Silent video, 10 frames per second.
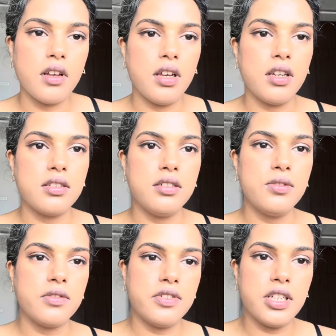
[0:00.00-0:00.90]
I really
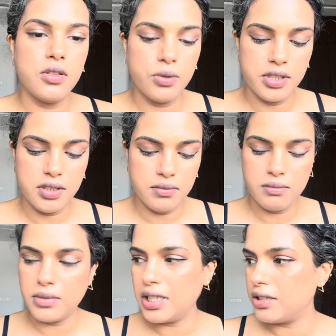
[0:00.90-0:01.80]
don't feel like going in,
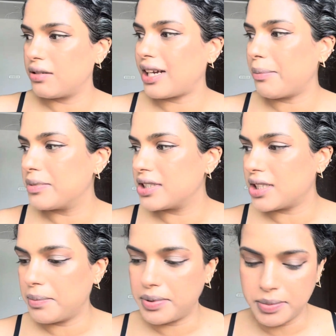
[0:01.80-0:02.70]
but I need to wrap this
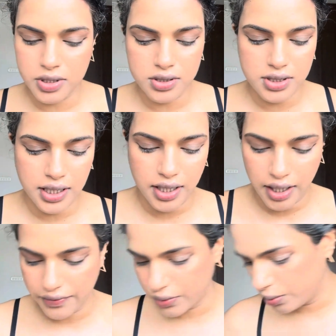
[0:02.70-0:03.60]
up because I
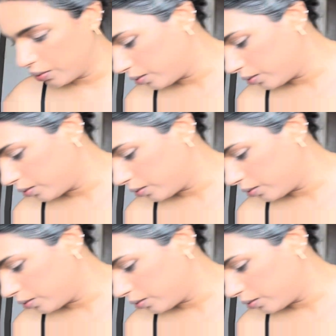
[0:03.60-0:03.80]
have to go.